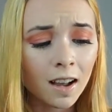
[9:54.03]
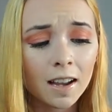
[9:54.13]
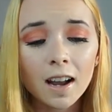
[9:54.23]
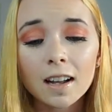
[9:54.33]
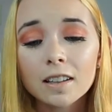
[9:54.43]

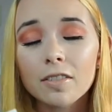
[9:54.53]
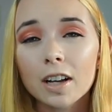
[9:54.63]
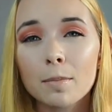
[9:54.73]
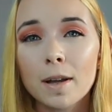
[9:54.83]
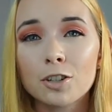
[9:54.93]
I highly
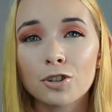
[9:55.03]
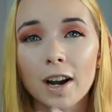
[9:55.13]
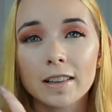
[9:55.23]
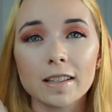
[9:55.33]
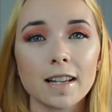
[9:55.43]
recommend
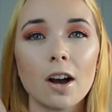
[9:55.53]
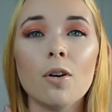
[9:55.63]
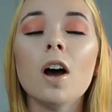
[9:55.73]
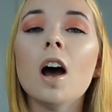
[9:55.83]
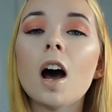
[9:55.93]
trying this
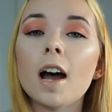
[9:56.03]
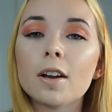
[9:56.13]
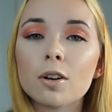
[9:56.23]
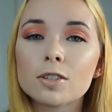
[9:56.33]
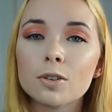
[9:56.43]
out.
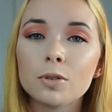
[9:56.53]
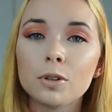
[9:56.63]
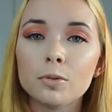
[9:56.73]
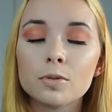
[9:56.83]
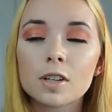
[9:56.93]
I also
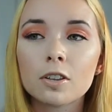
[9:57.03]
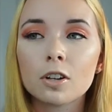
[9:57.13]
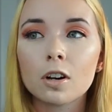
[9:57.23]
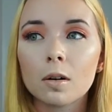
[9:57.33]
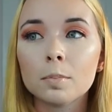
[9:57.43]
use
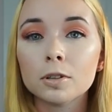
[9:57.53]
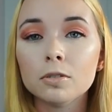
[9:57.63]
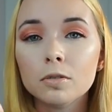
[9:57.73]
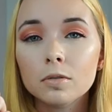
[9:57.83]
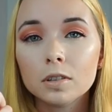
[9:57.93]
their
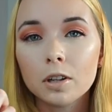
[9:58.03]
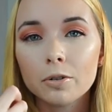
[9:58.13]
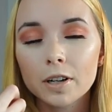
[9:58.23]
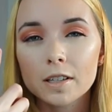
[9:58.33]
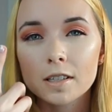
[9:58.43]
Blue
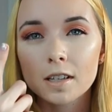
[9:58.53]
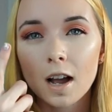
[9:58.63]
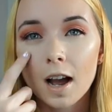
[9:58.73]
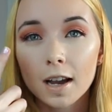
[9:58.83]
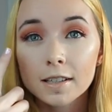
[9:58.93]
Lotus
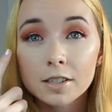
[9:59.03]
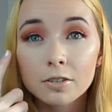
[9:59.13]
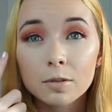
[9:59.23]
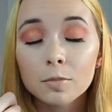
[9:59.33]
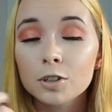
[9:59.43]
Eye
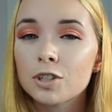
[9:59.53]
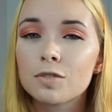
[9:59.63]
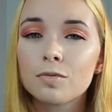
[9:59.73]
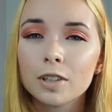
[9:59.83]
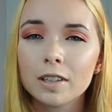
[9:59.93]
Serum, which
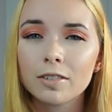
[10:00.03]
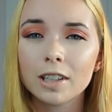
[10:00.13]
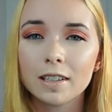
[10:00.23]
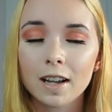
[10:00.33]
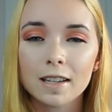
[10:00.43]
is really,
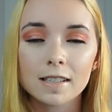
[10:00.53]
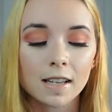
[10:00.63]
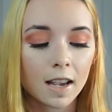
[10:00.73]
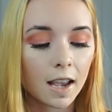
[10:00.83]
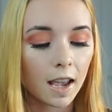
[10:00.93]
really nice.
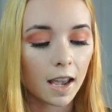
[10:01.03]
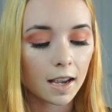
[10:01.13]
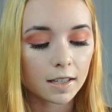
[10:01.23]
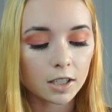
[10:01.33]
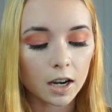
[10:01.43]

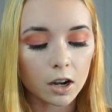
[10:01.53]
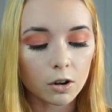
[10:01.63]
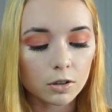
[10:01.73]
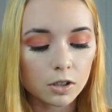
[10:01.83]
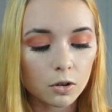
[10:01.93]
And I
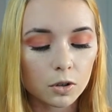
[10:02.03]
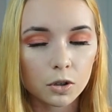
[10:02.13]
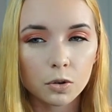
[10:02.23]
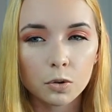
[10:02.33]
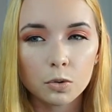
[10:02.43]
also
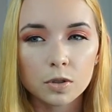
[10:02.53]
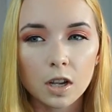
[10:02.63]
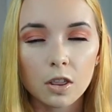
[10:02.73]
use